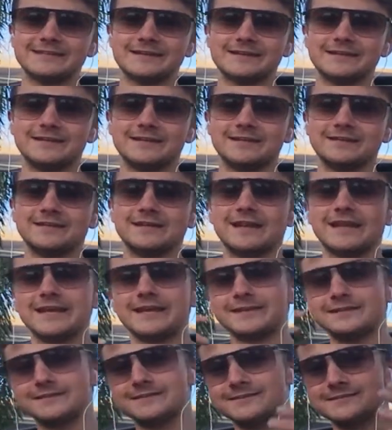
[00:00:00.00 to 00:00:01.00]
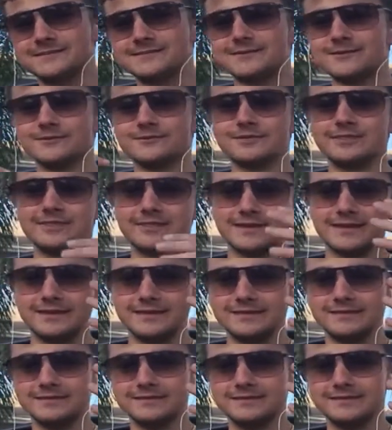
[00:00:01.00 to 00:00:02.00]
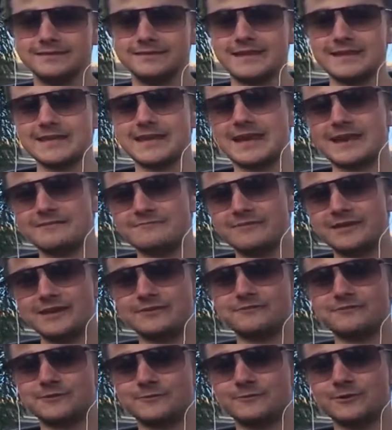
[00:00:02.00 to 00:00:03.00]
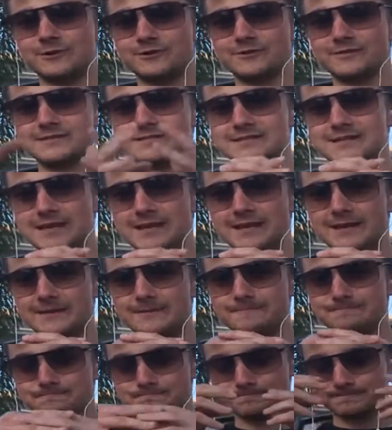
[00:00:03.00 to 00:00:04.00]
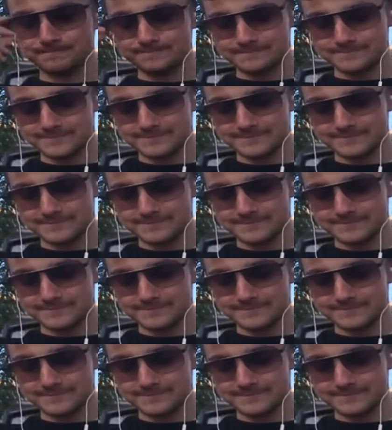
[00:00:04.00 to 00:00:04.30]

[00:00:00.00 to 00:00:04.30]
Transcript: They're like a dessert thing that you have afterwards. I